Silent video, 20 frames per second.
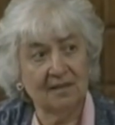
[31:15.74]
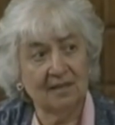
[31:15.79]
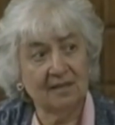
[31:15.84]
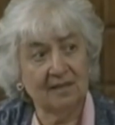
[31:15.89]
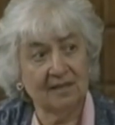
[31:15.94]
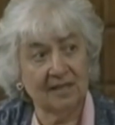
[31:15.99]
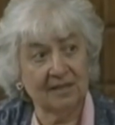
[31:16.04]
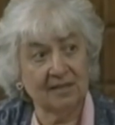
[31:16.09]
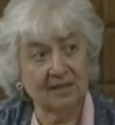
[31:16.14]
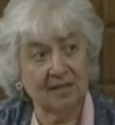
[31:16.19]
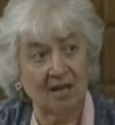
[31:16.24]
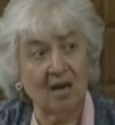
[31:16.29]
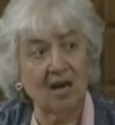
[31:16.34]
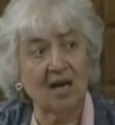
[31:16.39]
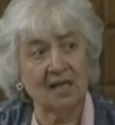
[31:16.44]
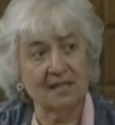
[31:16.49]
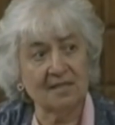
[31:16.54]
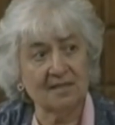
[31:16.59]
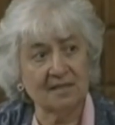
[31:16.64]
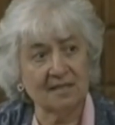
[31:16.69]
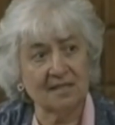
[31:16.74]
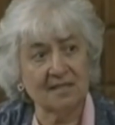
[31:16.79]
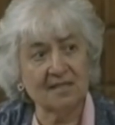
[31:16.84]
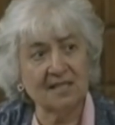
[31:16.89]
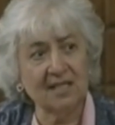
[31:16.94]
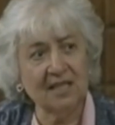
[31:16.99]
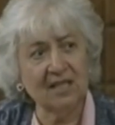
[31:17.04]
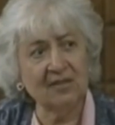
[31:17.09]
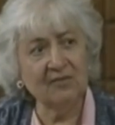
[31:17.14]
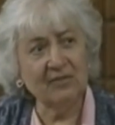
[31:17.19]
that caused this.
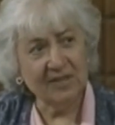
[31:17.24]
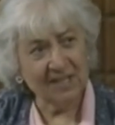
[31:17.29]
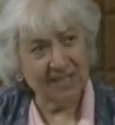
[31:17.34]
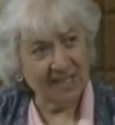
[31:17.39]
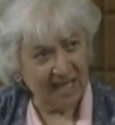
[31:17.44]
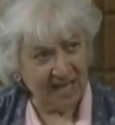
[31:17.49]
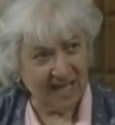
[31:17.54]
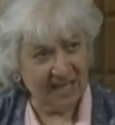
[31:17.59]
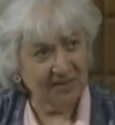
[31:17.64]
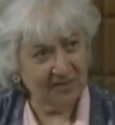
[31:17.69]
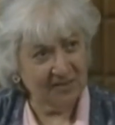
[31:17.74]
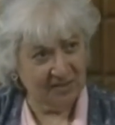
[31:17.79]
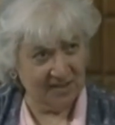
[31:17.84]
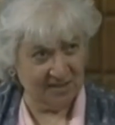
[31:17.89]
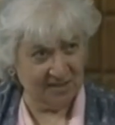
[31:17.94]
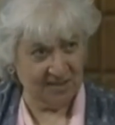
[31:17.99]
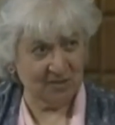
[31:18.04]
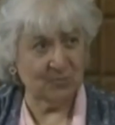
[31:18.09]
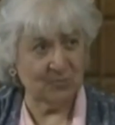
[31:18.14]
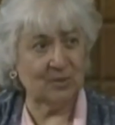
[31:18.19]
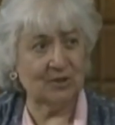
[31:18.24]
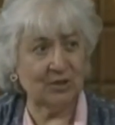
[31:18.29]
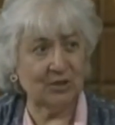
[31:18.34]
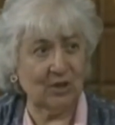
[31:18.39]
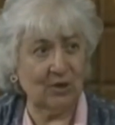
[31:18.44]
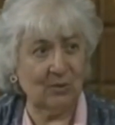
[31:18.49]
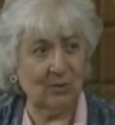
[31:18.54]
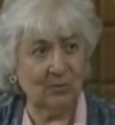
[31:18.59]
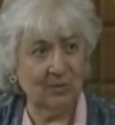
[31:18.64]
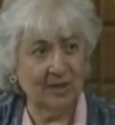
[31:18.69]
Even the atheist will
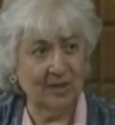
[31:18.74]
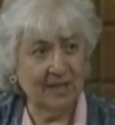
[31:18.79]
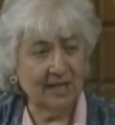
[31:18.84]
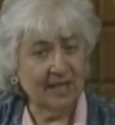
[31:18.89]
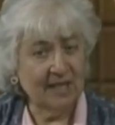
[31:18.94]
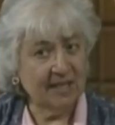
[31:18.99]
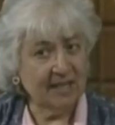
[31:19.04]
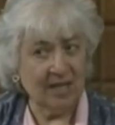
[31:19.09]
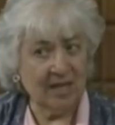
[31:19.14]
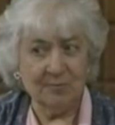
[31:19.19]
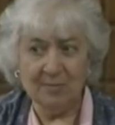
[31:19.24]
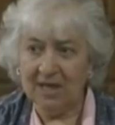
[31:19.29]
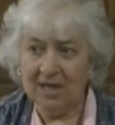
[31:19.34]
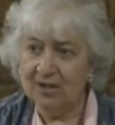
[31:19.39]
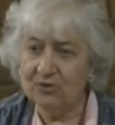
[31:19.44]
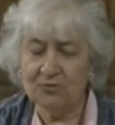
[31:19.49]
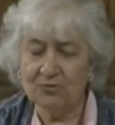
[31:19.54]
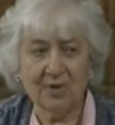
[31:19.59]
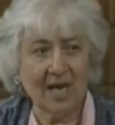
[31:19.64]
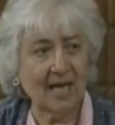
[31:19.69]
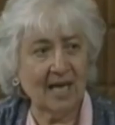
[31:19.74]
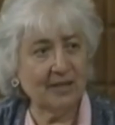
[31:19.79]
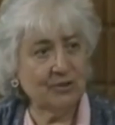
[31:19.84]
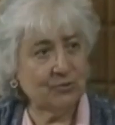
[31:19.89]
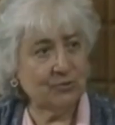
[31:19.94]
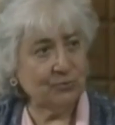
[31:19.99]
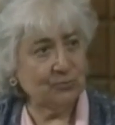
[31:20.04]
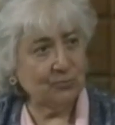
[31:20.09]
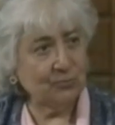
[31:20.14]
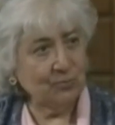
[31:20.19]
know. They may try
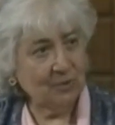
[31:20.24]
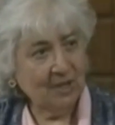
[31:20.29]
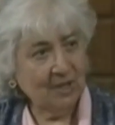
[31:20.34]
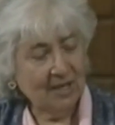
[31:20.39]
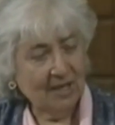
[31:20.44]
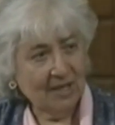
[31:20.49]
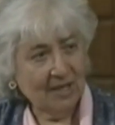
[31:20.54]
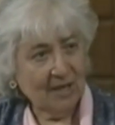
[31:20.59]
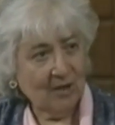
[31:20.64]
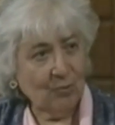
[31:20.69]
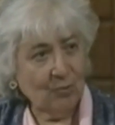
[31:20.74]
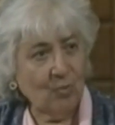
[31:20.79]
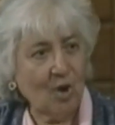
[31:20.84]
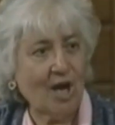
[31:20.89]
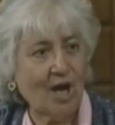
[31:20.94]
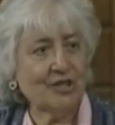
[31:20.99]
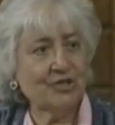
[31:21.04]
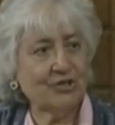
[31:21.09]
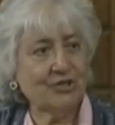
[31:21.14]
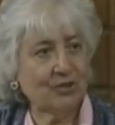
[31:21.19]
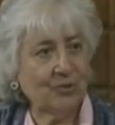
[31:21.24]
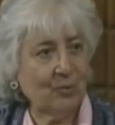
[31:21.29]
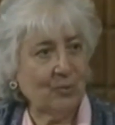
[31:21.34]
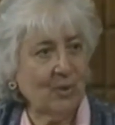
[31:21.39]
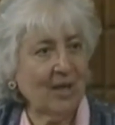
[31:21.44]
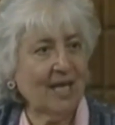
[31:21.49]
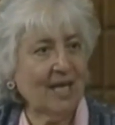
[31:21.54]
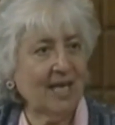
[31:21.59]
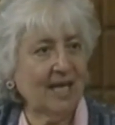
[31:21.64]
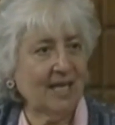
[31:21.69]
to wash it
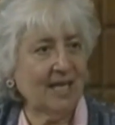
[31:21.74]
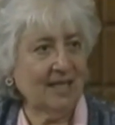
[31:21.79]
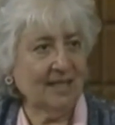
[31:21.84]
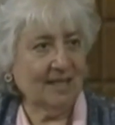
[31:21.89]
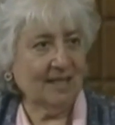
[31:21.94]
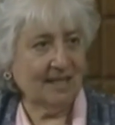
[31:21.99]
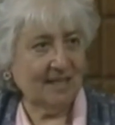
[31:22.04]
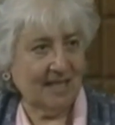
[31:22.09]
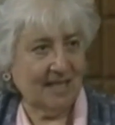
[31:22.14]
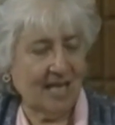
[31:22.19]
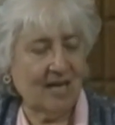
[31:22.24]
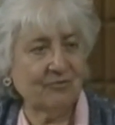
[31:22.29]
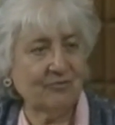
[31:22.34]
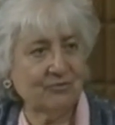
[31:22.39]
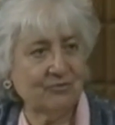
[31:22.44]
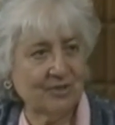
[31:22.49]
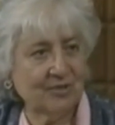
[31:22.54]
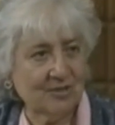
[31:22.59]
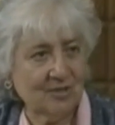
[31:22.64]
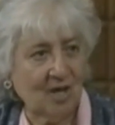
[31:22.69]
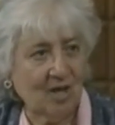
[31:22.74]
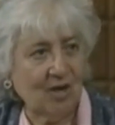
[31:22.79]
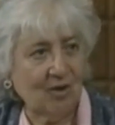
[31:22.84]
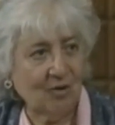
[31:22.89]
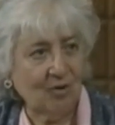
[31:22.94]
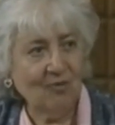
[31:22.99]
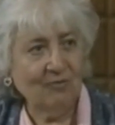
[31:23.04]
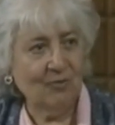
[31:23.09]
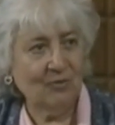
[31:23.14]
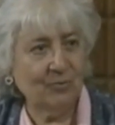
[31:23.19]
away after it's all
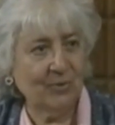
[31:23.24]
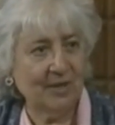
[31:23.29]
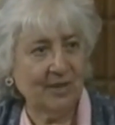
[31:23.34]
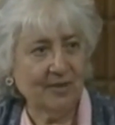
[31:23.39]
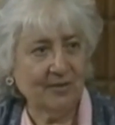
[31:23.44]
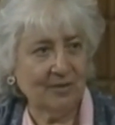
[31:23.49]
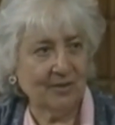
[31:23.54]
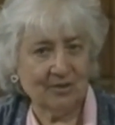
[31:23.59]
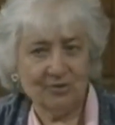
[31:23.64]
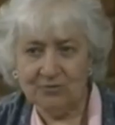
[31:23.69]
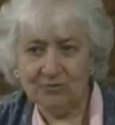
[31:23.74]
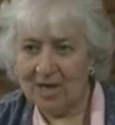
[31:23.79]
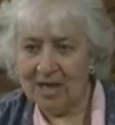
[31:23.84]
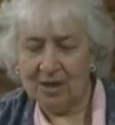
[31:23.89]
over with or try